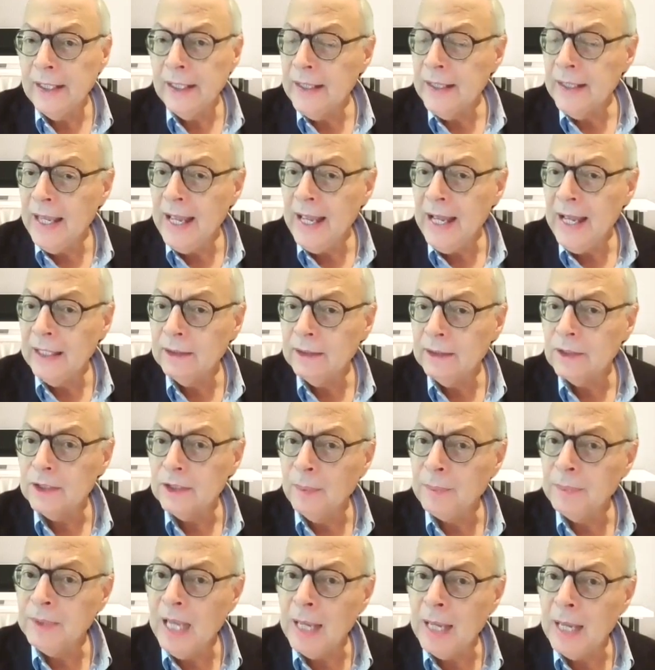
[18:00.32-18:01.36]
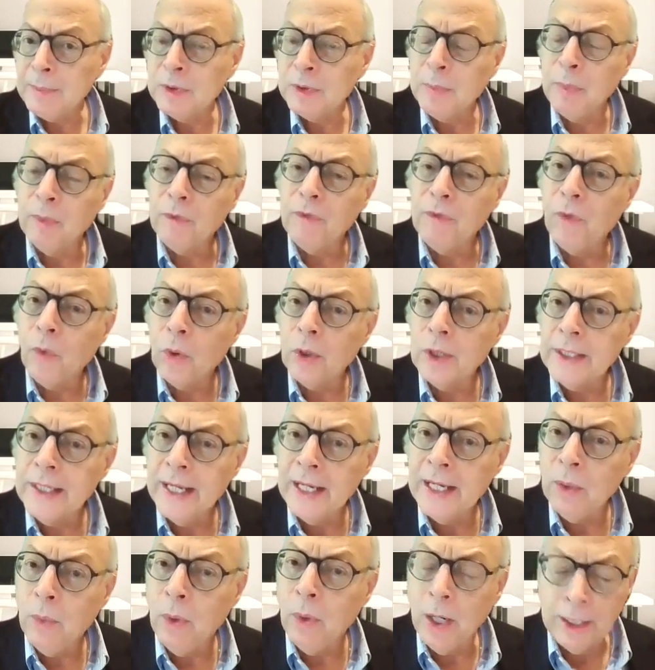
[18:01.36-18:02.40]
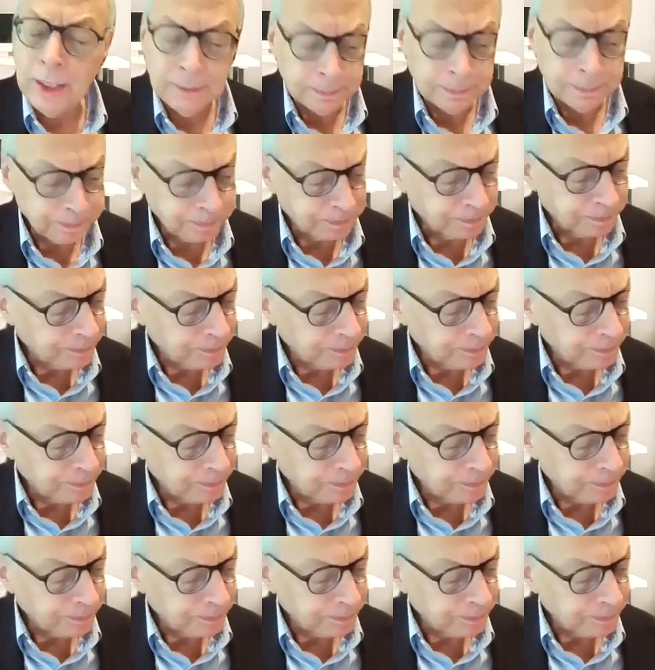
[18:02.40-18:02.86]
in that. Sometimes before day one,